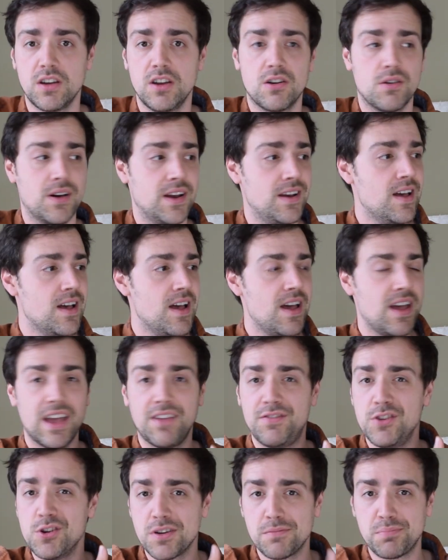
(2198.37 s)
you know, and
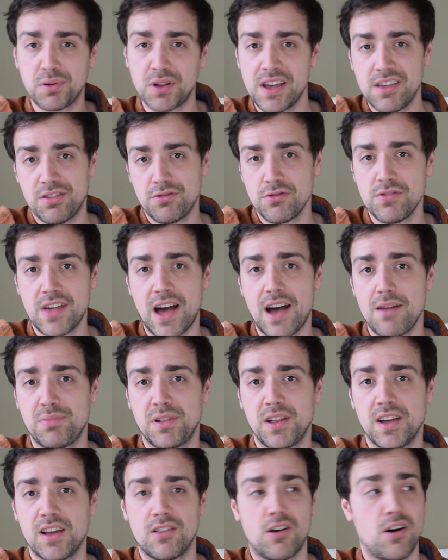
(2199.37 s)
if you could play through that
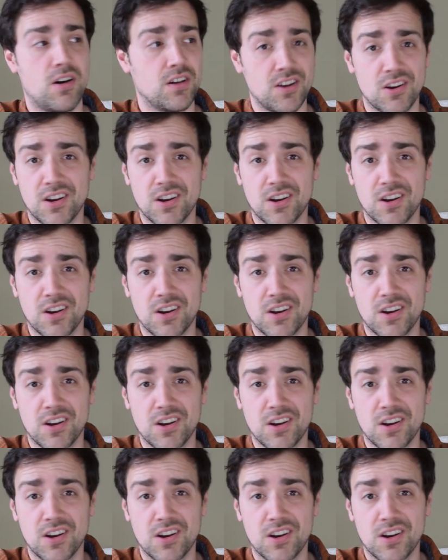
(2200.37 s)
play along,